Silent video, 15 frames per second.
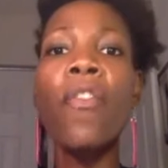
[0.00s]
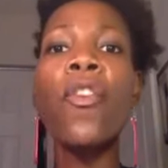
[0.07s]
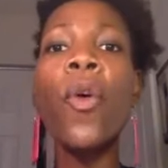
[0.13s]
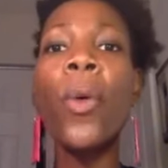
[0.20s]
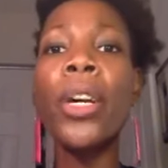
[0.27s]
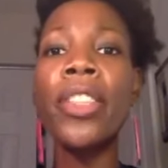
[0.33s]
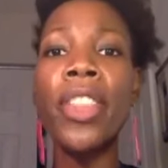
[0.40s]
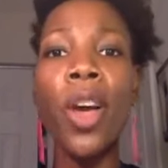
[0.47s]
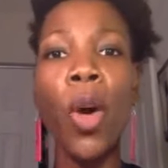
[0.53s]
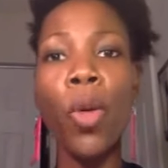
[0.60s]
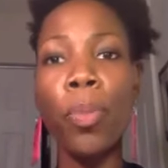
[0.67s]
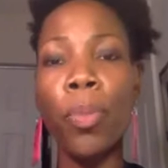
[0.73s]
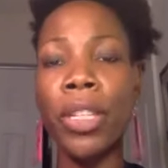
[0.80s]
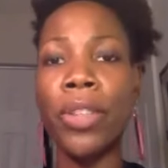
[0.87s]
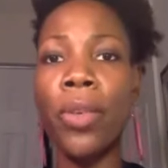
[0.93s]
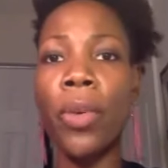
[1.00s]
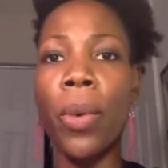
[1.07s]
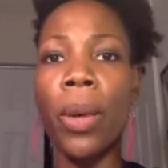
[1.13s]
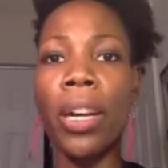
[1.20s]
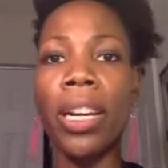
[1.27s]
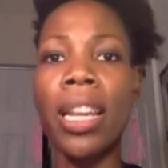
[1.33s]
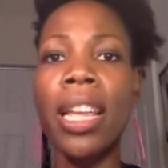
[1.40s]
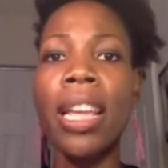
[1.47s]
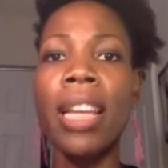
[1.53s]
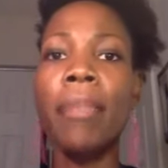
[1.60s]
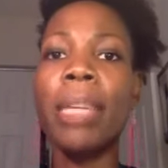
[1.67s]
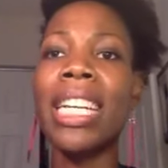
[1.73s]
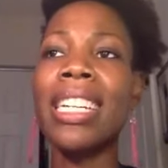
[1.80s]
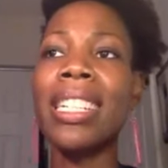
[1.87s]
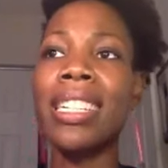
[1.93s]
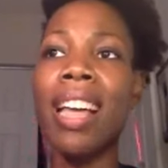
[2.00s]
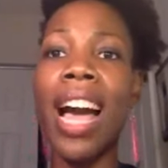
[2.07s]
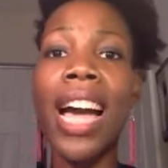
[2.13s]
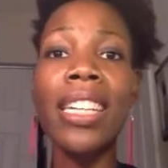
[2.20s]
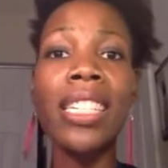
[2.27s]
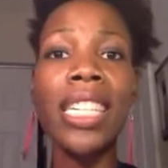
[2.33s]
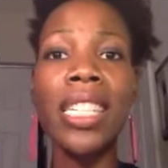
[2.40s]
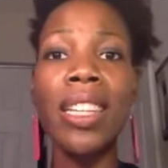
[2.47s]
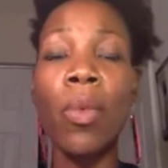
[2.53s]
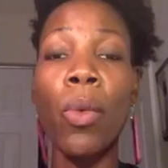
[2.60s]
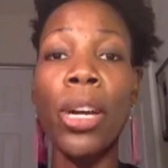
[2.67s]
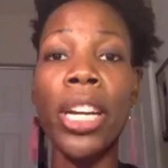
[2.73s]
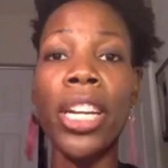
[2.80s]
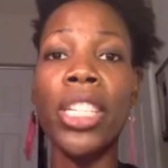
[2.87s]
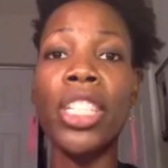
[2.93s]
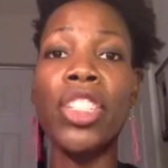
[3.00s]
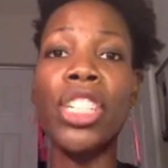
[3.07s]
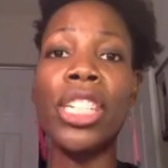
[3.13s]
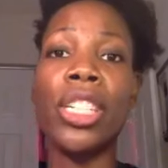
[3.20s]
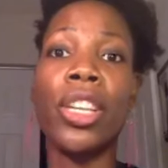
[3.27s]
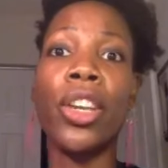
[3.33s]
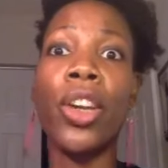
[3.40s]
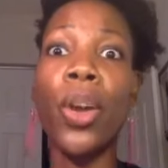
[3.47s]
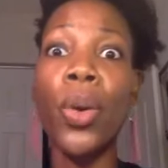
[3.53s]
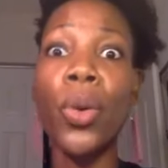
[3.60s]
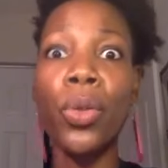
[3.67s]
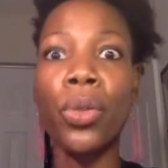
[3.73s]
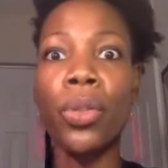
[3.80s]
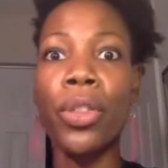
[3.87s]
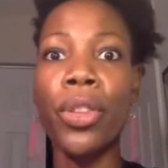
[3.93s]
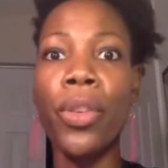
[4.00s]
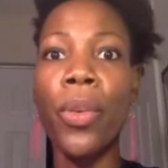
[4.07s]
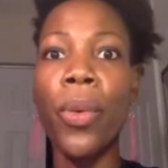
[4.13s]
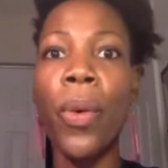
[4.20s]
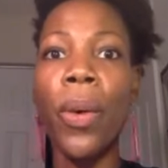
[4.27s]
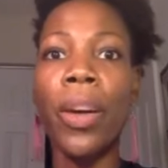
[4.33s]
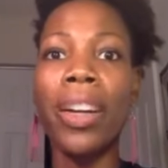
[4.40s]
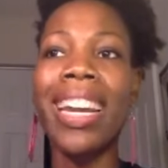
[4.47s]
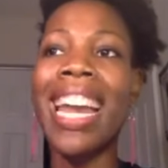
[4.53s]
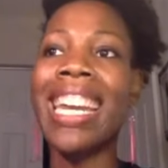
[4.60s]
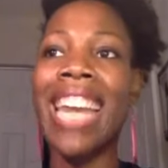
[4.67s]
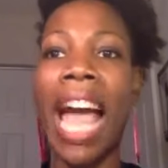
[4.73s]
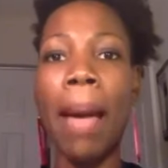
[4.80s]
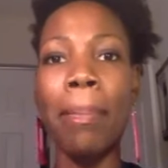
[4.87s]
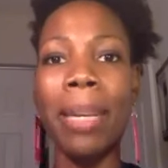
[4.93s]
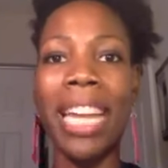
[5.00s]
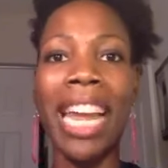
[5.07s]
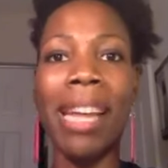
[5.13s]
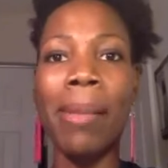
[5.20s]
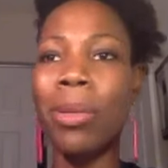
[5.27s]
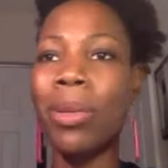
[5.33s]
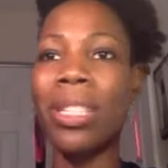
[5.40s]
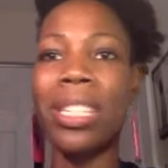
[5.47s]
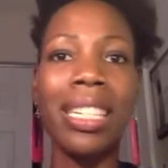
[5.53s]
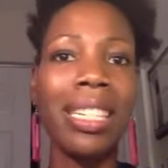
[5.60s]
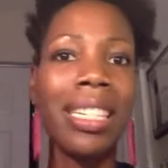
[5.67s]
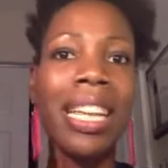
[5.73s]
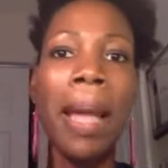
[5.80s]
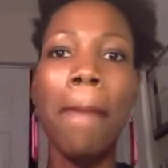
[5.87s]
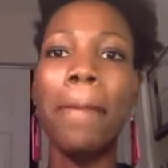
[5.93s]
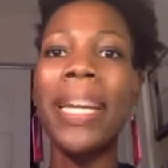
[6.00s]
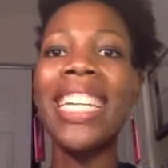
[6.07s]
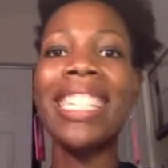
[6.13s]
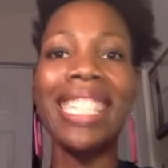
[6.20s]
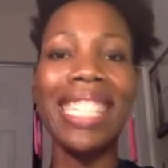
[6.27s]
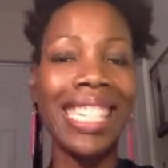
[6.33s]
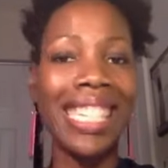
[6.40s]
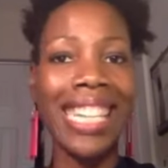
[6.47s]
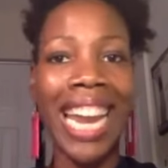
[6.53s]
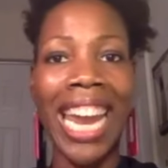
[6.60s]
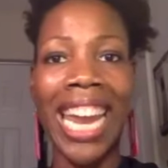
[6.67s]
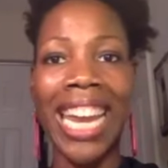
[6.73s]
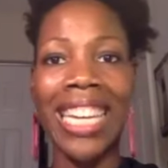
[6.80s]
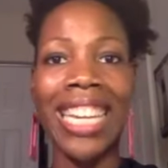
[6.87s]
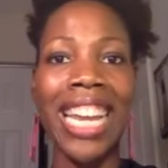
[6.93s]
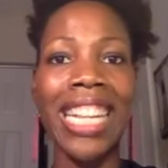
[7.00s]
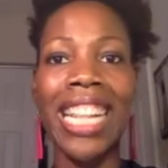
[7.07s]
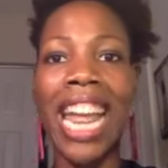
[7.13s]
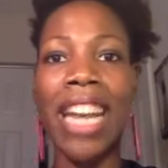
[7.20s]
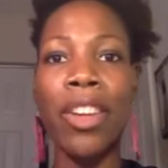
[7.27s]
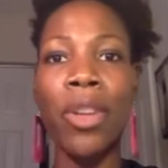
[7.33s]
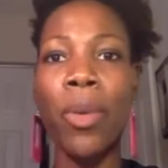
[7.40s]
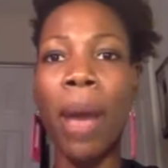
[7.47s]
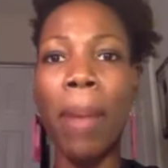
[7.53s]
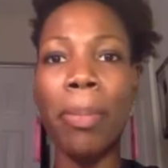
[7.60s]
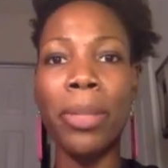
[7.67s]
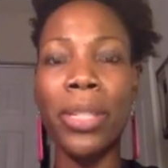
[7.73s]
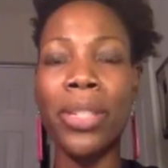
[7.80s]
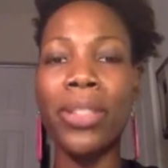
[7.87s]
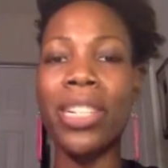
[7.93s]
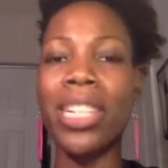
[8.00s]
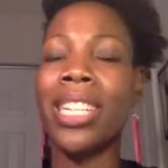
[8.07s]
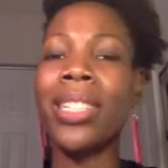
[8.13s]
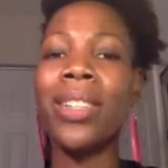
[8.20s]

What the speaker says: for the open door, because God doesn't want you to just go through the door and not be able to be sustained in that new opportunity.